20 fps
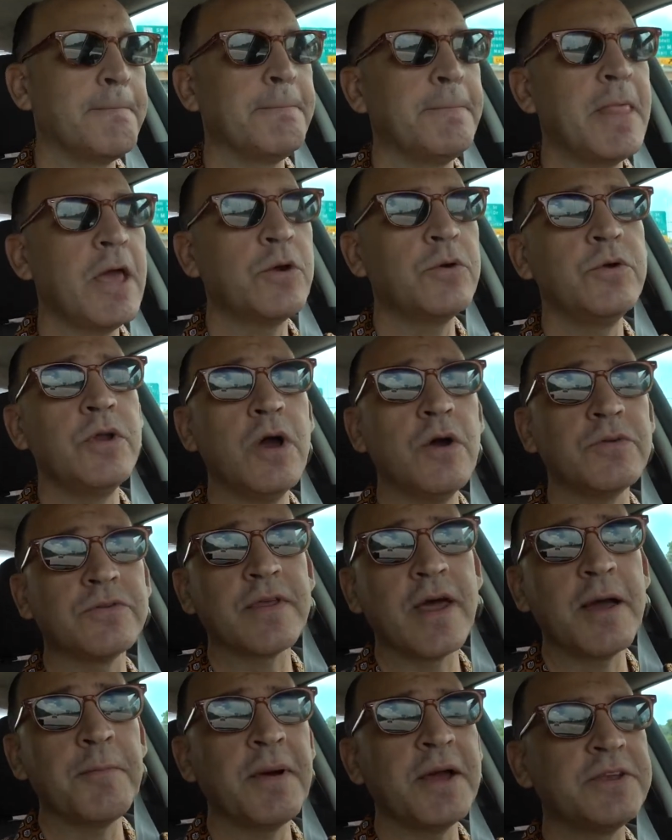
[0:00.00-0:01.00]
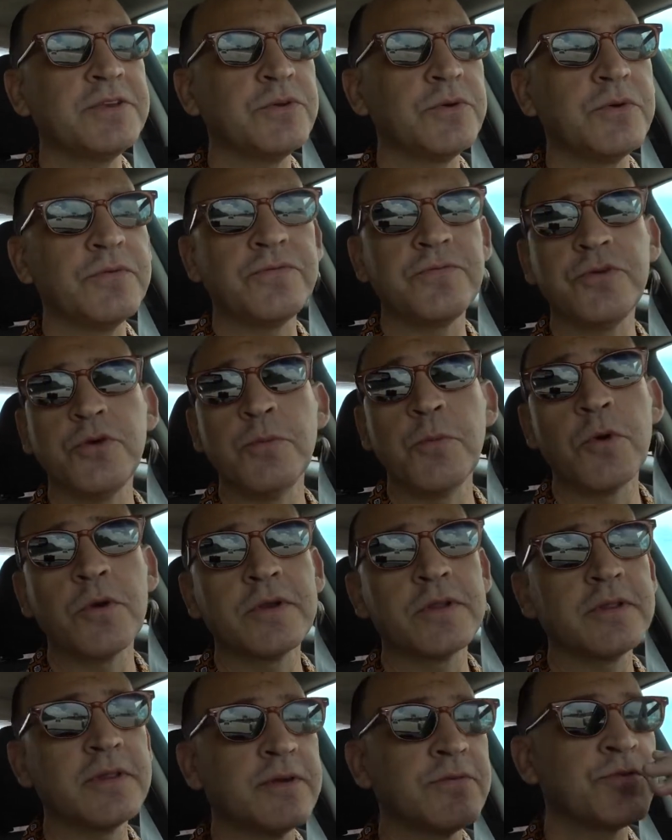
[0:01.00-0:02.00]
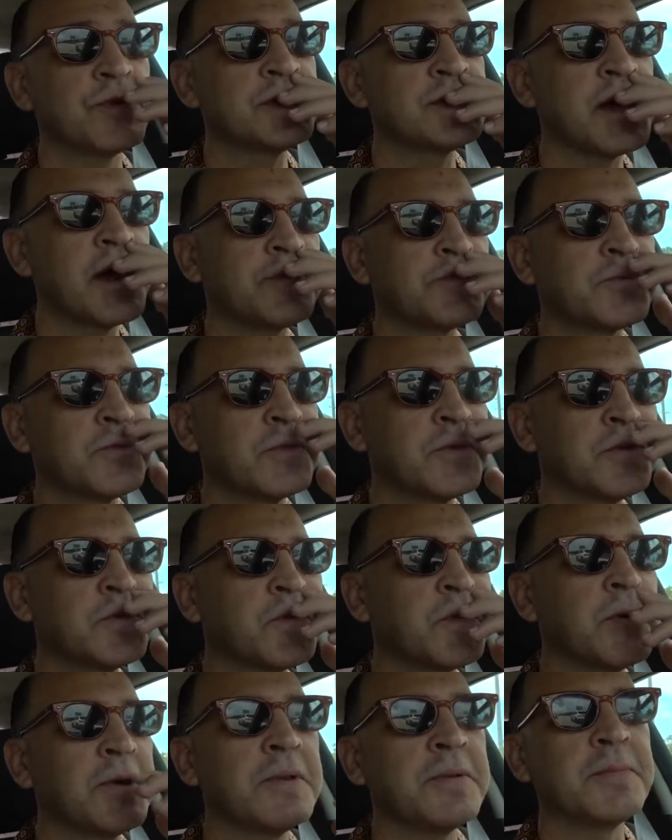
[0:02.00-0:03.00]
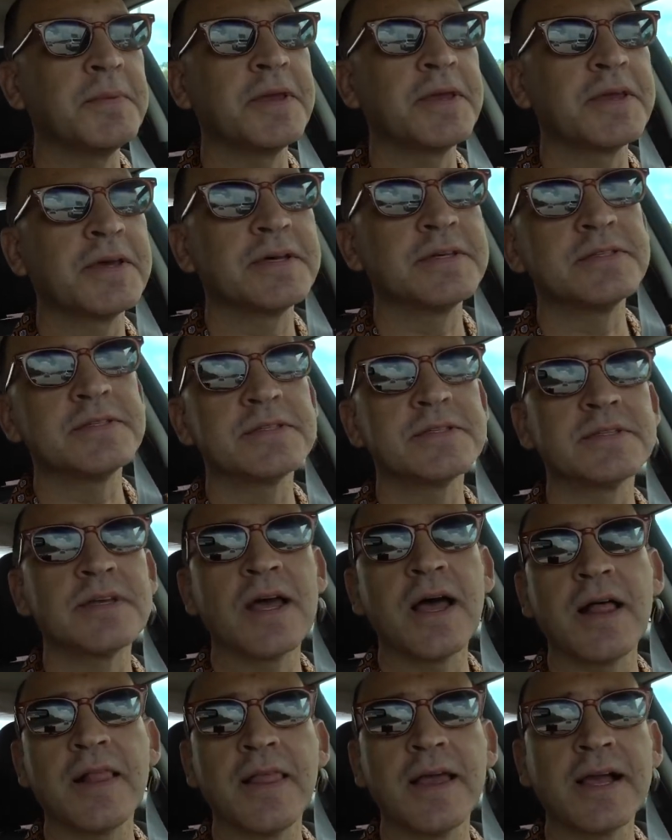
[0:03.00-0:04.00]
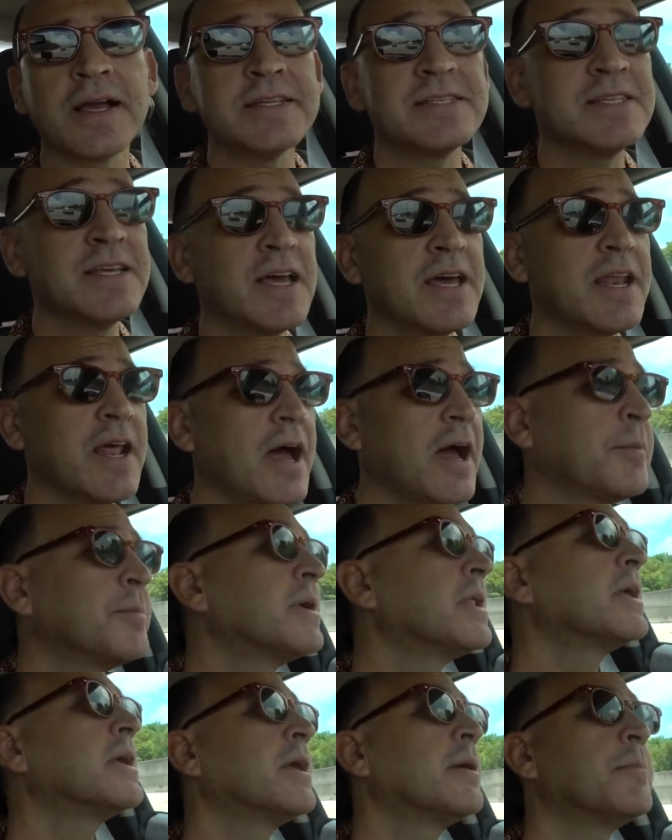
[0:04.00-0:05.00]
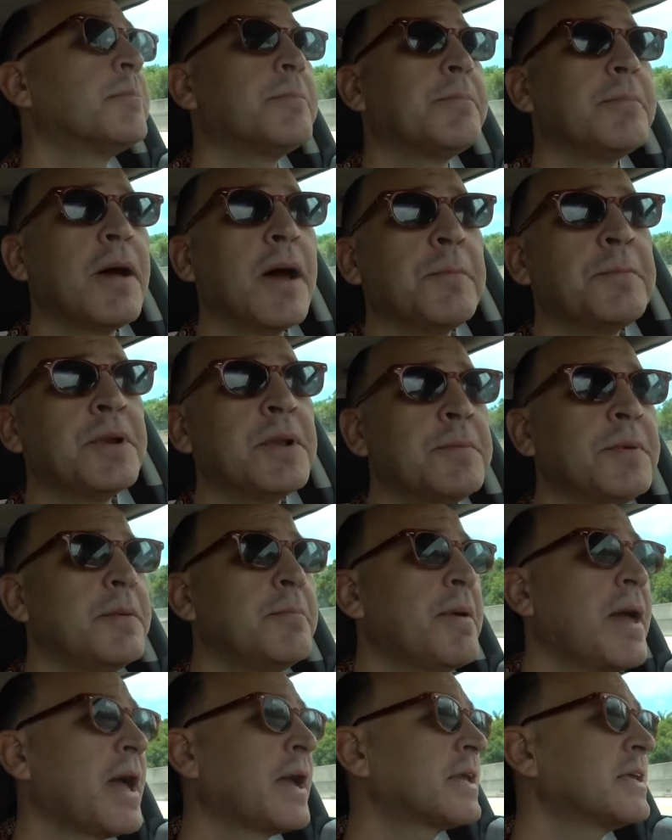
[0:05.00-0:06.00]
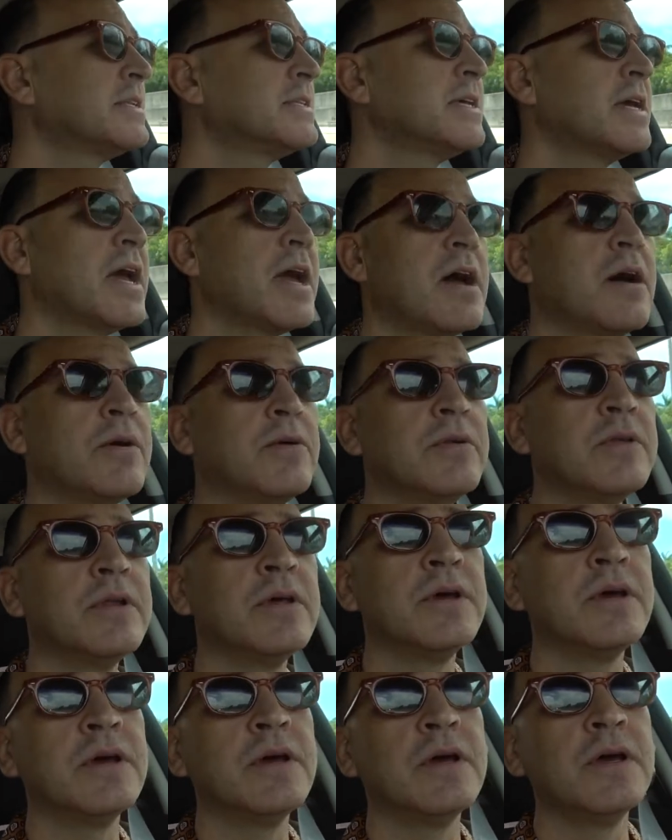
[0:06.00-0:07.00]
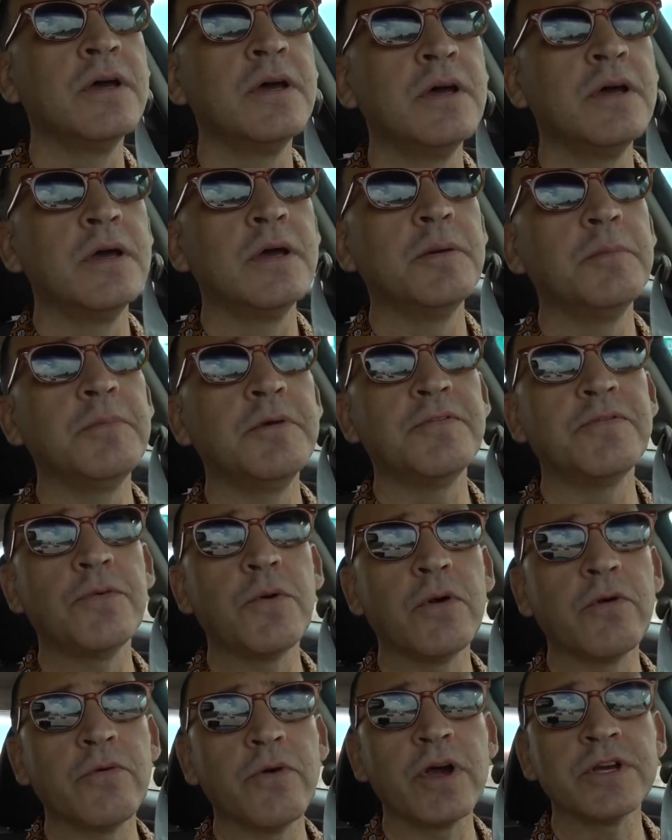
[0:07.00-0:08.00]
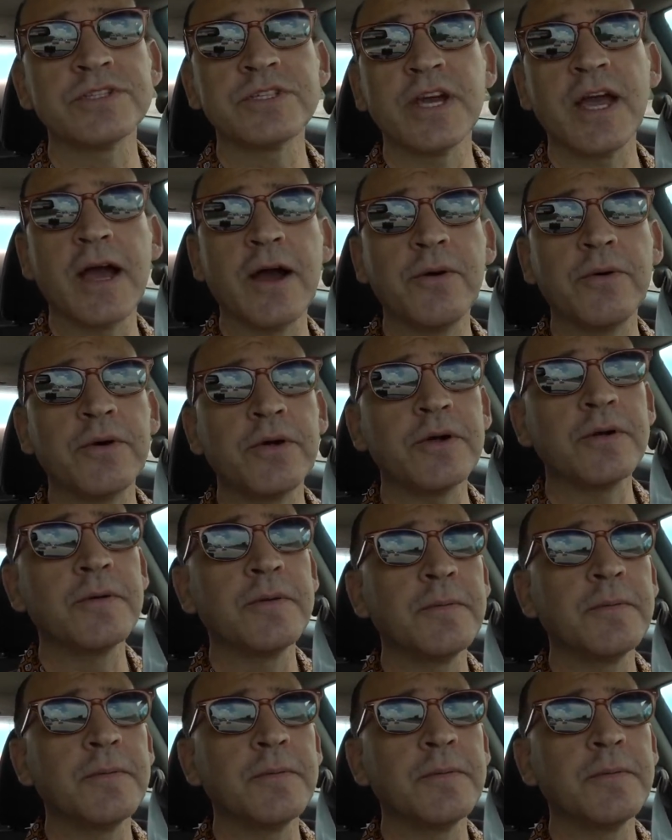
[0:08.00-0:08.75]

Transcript: Now, who knows? I might do a few more deliveries after this one because, like I said, I'm gonna get I'm gonna be back in town before rush hour